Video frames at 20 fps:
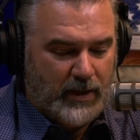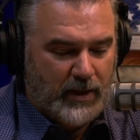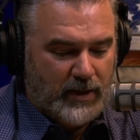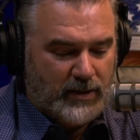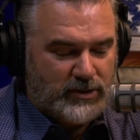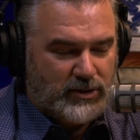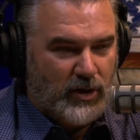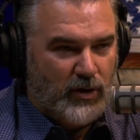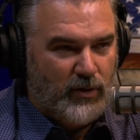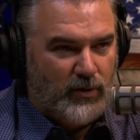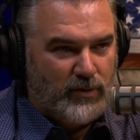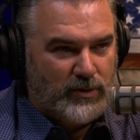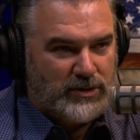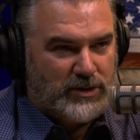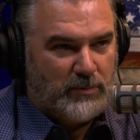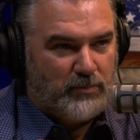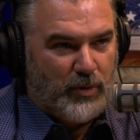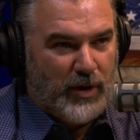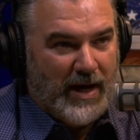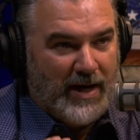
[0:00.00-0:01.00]
So
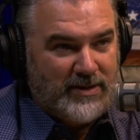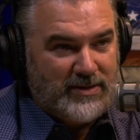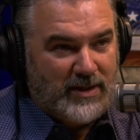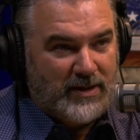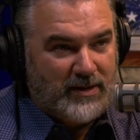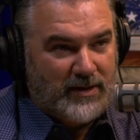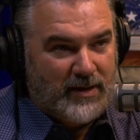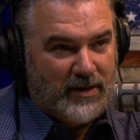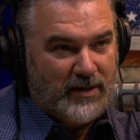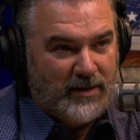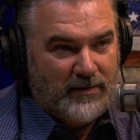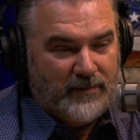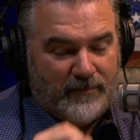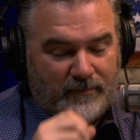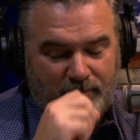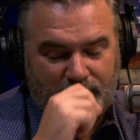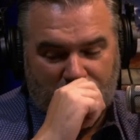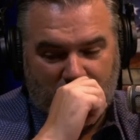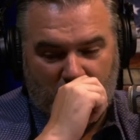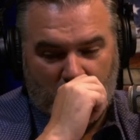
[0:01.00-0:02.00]
surprisingly,
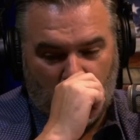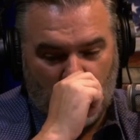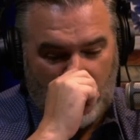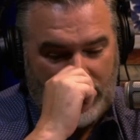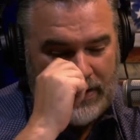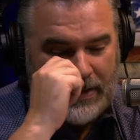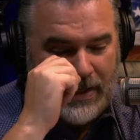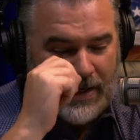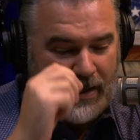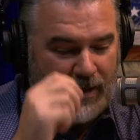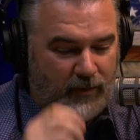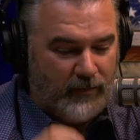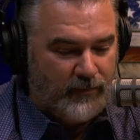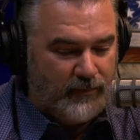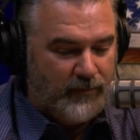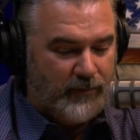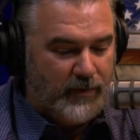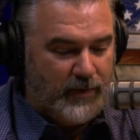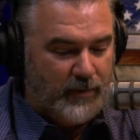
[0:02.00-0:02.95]
we have,